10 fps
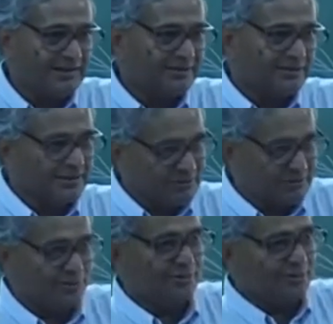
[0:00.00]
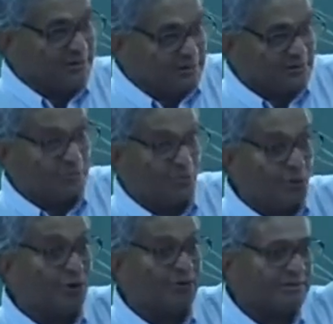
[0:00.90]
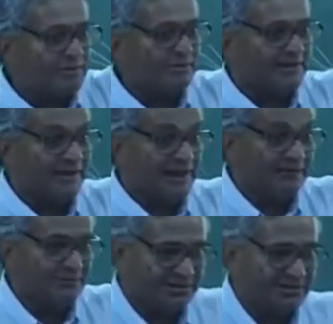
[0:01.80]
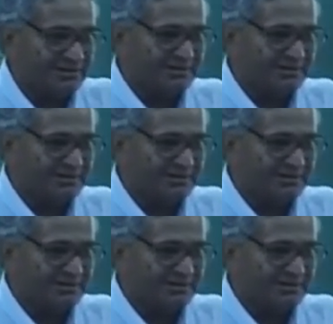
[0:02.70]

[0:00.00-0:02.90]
uh, you have to know a little bit more about the dynamics.